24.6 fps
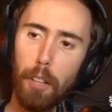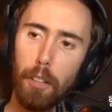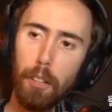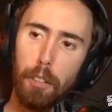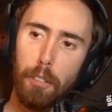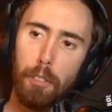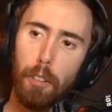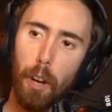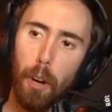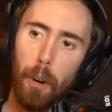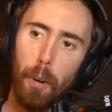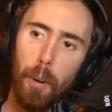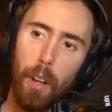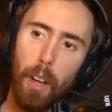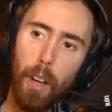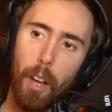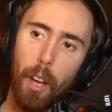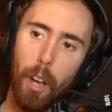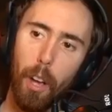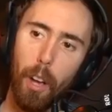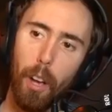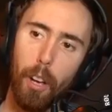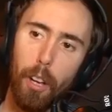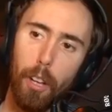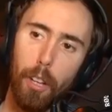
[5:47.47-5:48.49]
So,
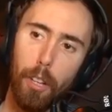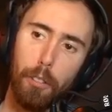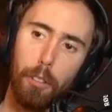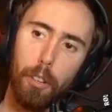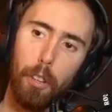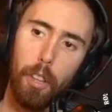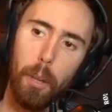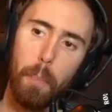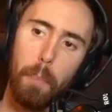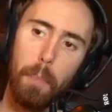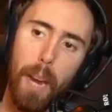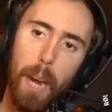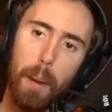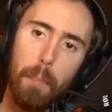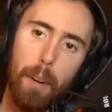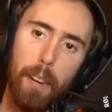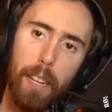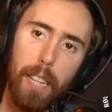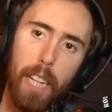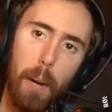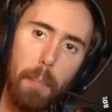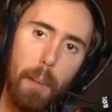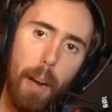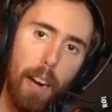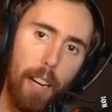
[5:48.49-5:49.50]
so the beam
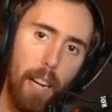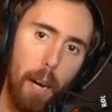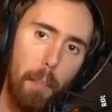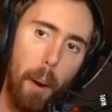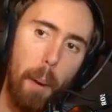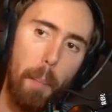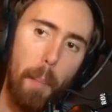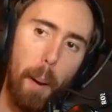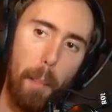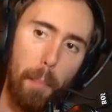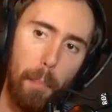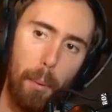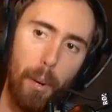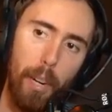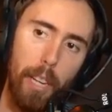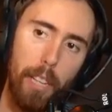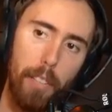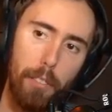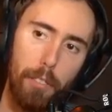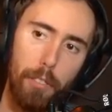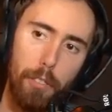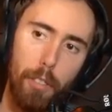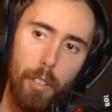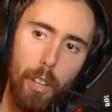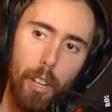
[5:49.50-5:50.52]
would come out. I'm on my
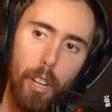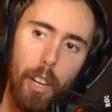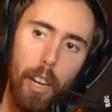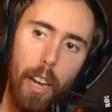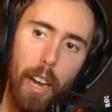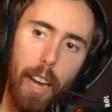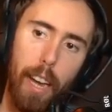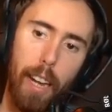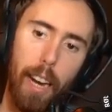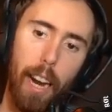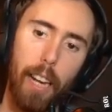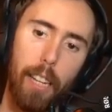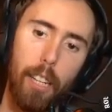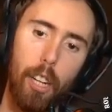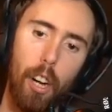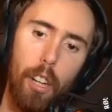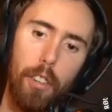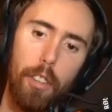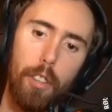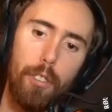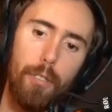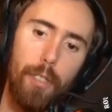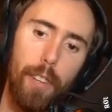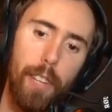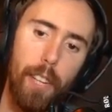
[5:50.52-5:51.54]
priest and I called
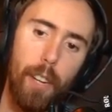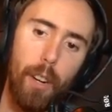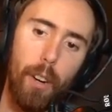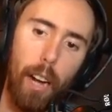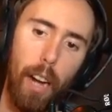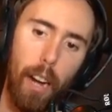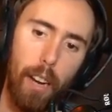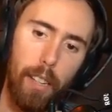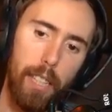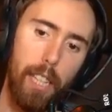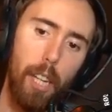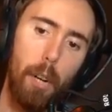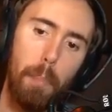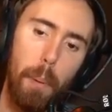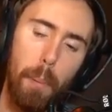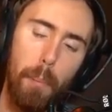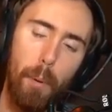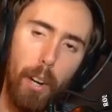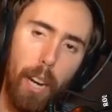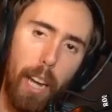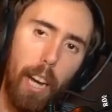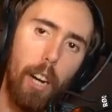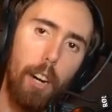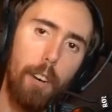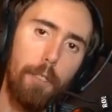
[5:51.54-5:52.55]
this video How to Kill
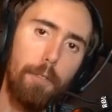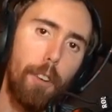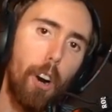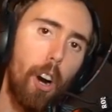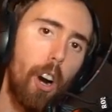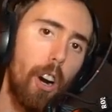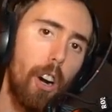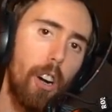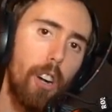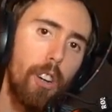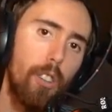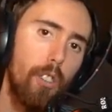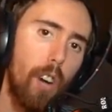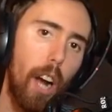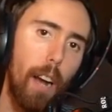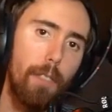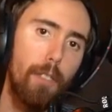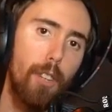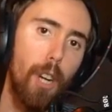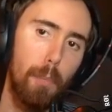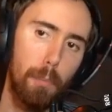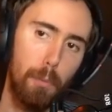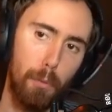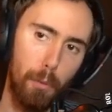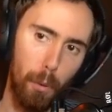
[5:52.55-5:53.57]
People in LFR, Life
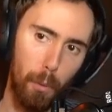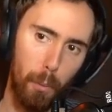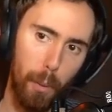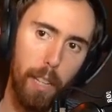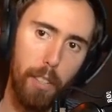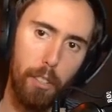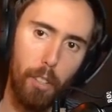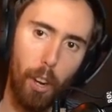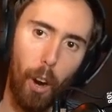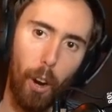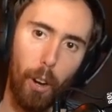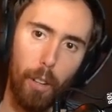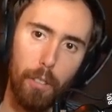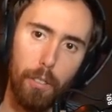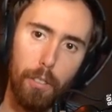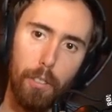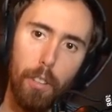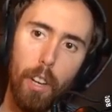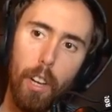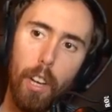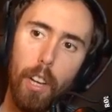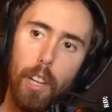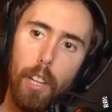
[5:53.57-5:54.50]
Grips for Retards.